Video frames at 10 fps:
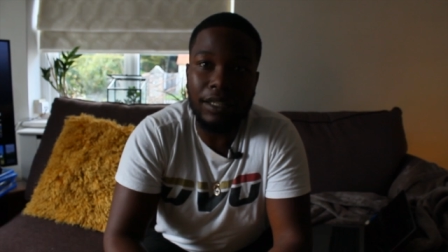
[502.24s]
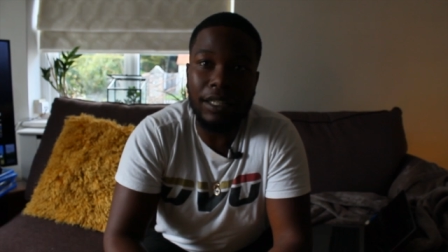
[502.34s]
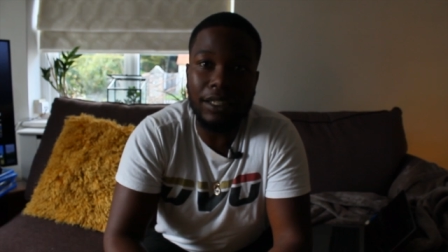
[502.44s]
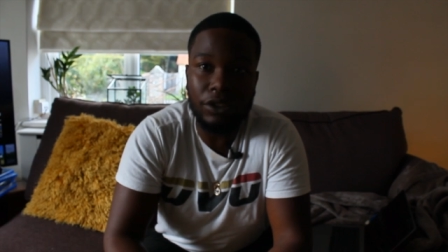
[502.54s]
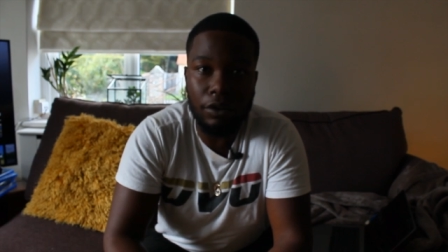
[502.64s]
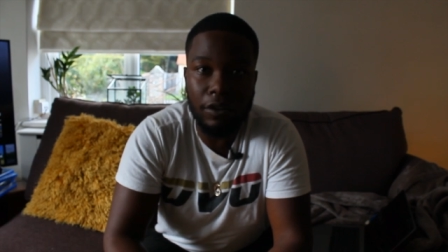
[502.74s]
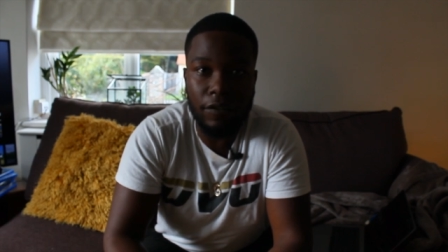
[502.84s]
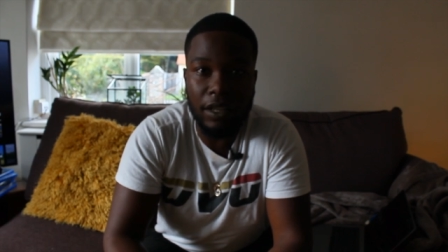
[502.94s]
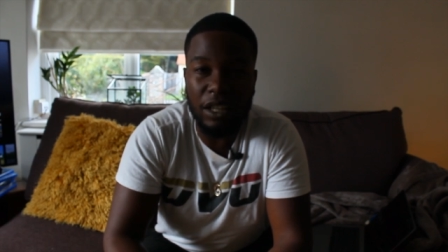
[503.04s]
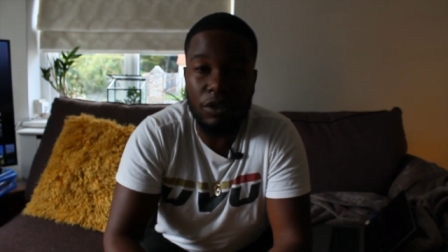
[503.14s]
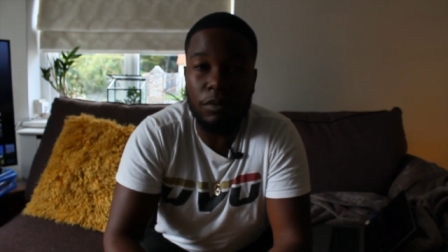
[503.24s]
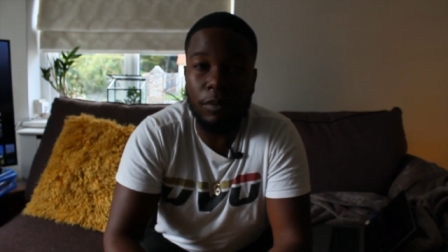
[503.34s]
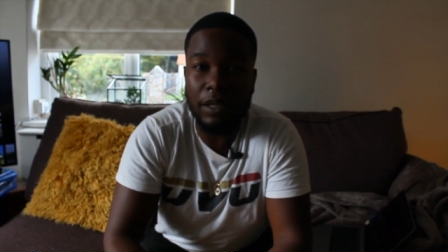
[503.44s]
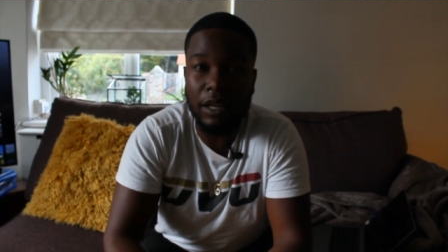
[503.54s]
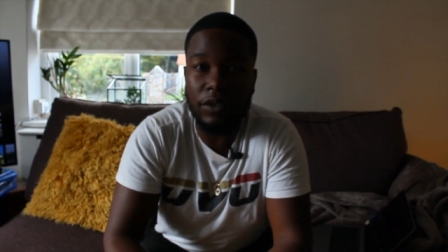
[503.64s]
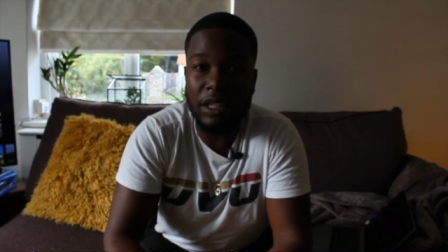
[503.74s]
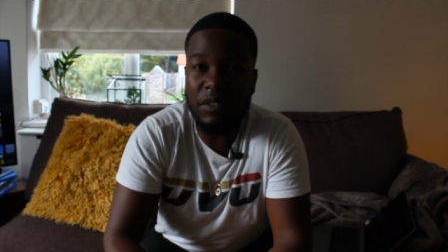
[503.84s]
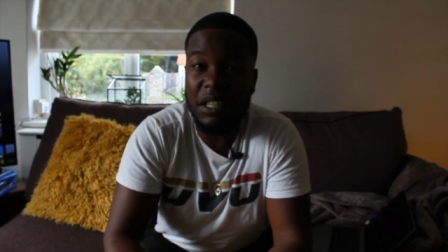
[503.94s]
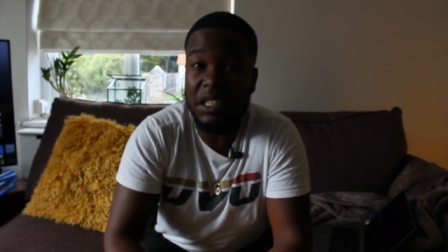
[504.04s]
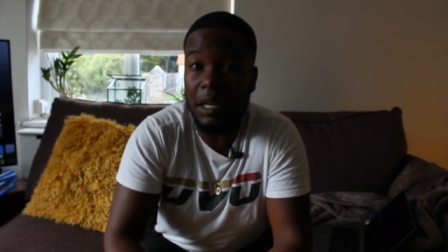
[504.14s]
Let's go on the fact that you'll probably have to give
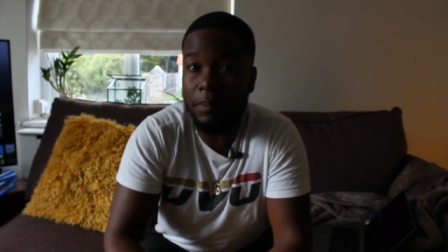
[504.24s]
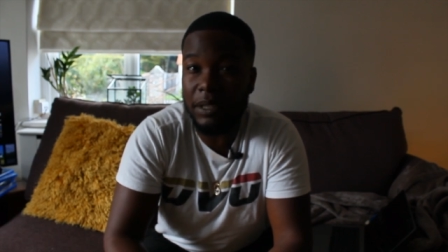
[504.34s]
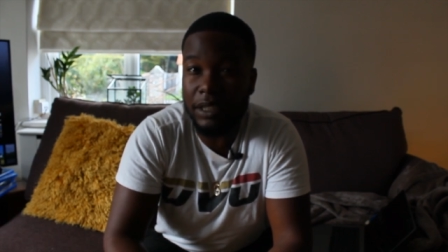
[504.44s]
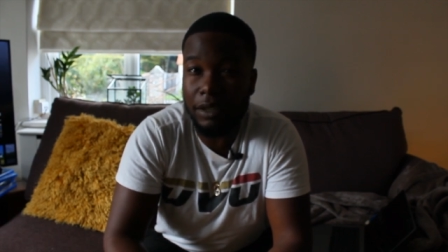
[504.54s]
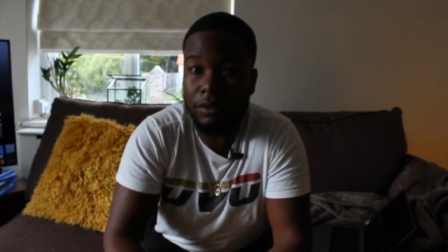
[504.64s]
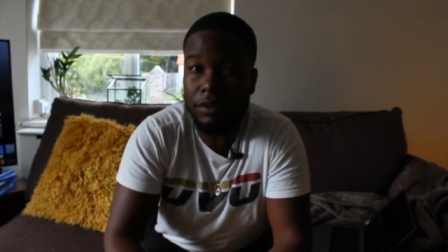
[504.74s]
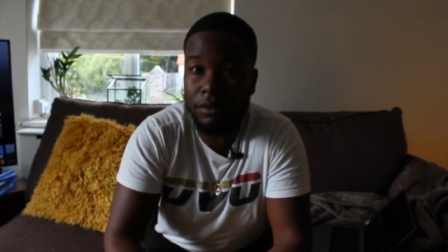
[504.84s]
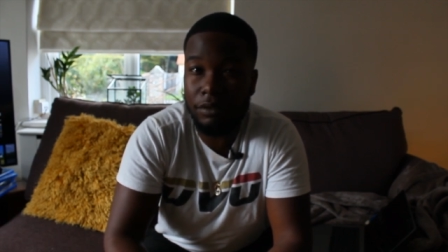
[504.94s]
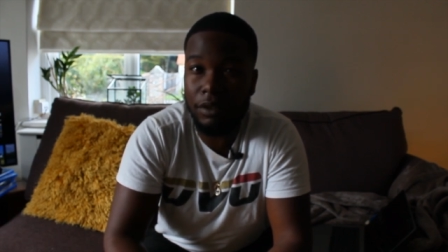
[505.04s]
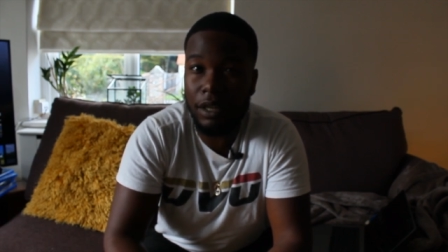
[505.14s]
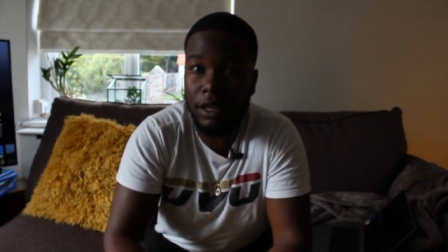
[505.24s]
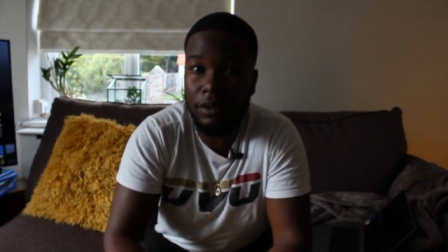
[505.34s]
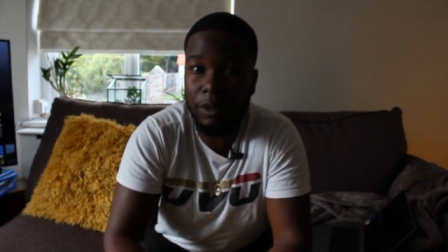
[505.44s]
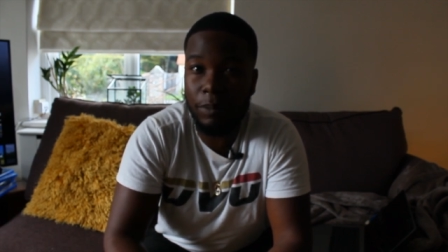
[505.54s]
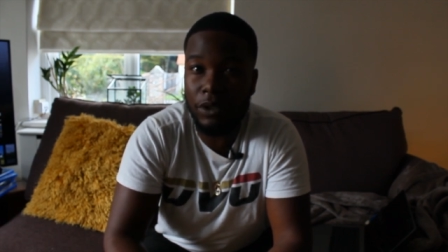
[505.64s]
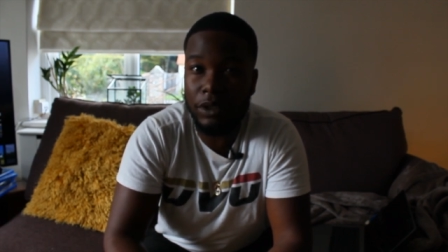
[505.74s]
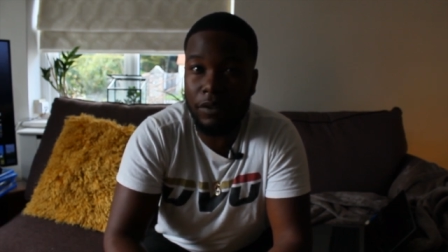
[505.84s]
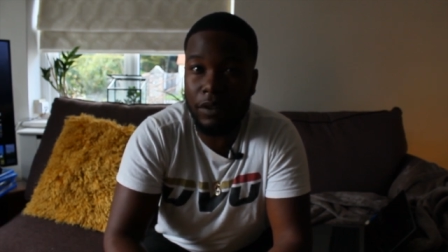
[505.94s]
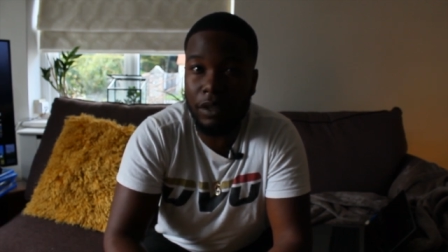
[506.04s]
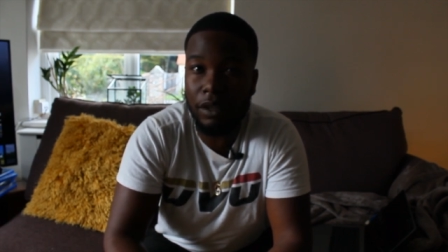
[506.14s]
in a 10% uh, deposit
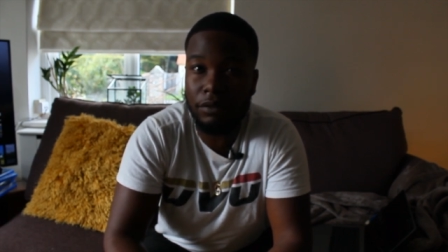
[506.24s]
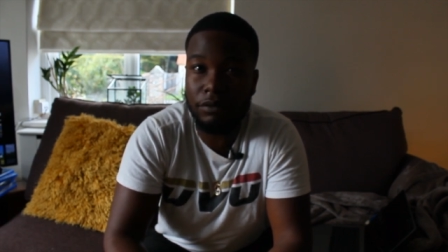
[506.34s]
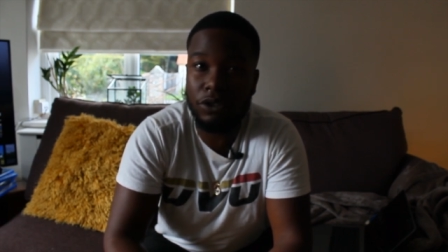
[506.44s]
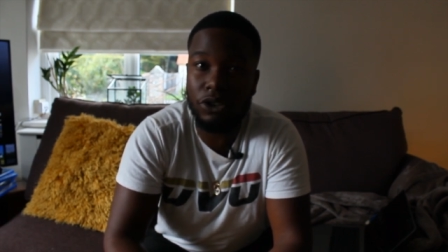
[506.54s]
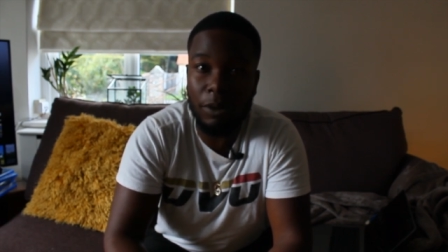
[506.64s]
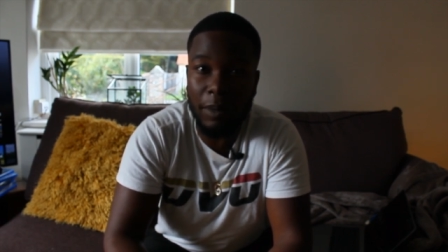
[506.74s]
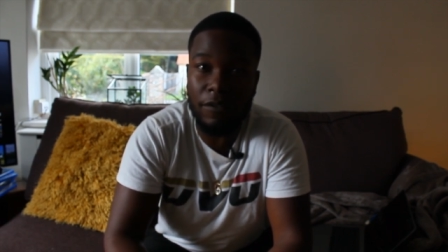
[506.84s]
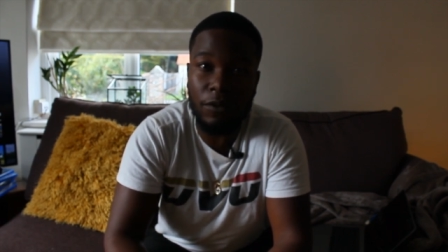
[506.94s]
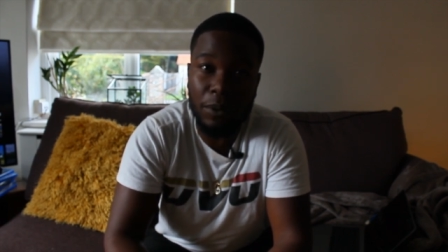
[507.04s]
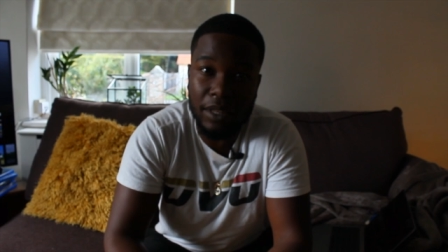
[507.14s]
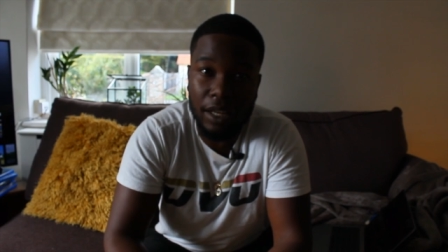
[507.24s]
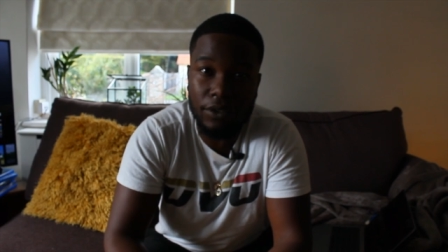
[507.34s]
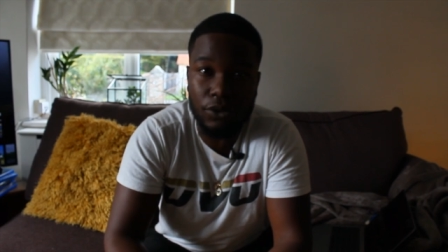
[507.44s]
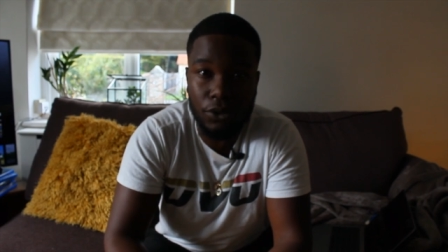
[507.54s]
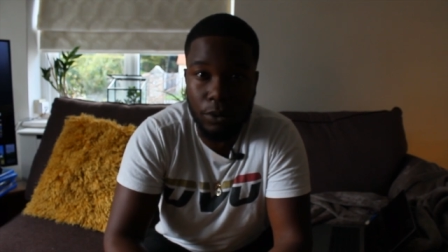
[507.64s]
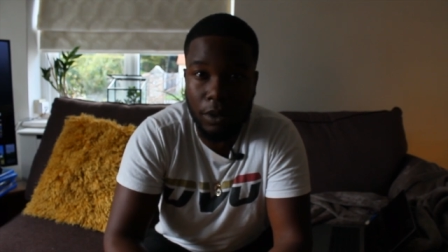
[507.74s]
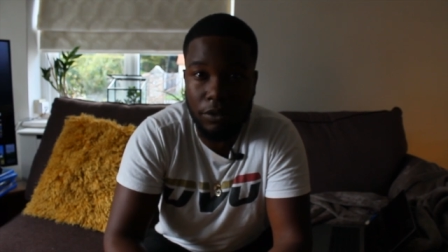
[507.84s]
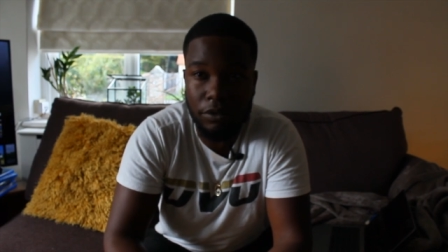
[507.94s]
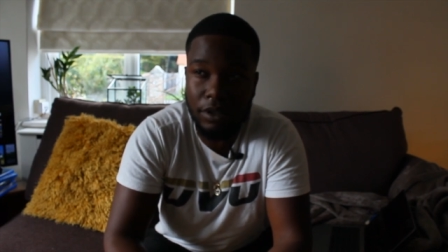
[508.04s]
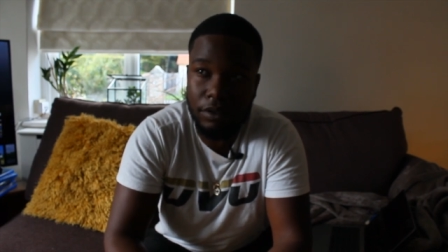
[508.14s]
of the car, so about
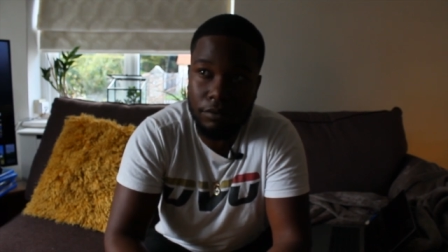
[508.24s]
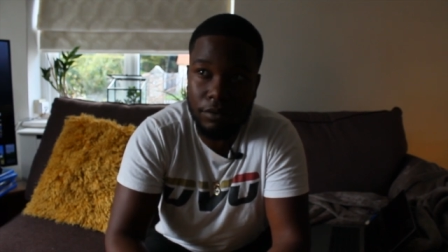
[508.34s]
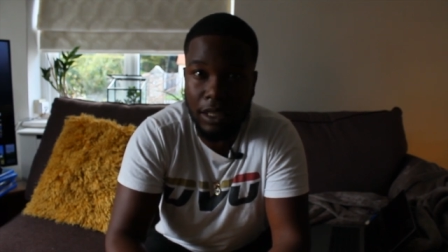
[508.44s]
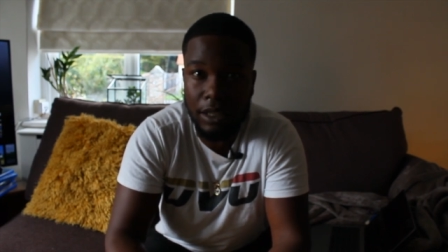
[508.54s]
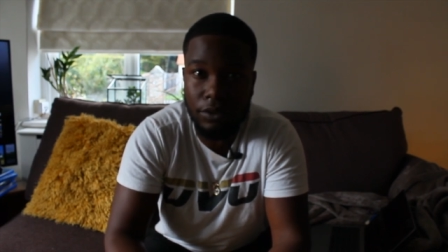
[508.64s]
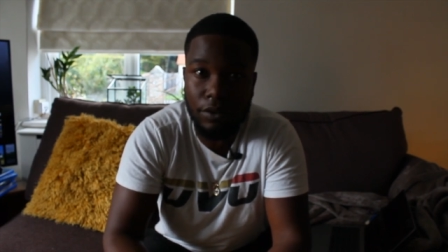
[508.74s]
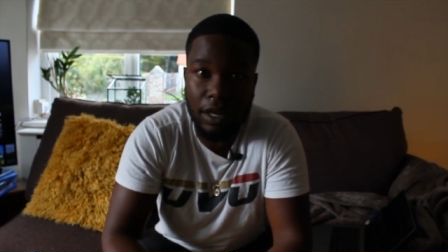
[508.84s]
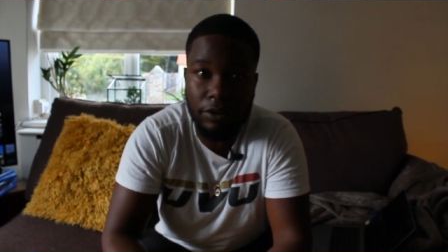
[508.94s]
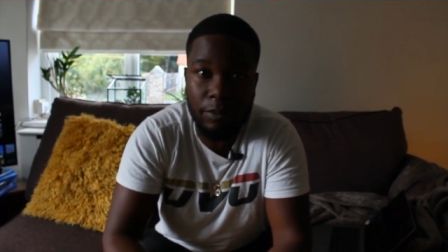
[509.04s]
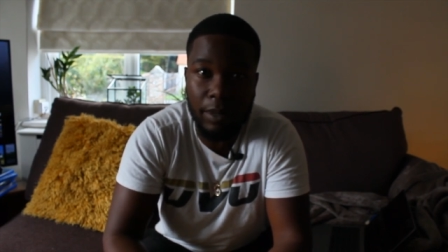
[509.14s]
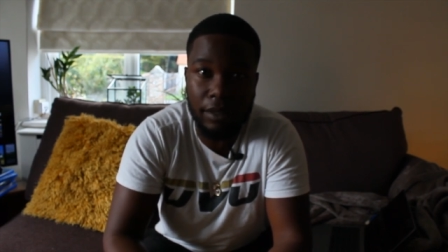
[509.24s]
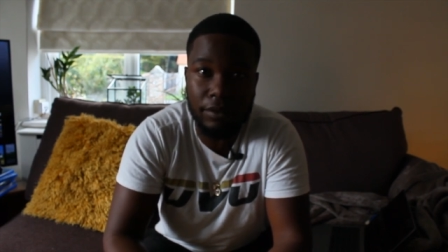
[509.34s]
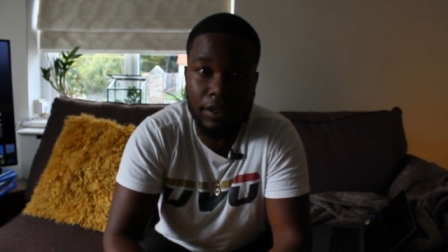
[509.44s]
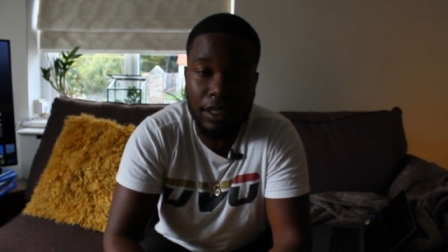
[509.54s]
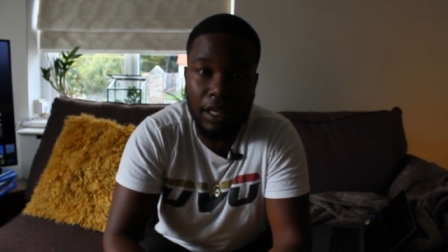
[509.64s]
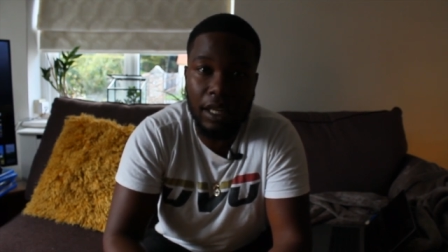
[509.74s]
4,200 slash 300 pounds.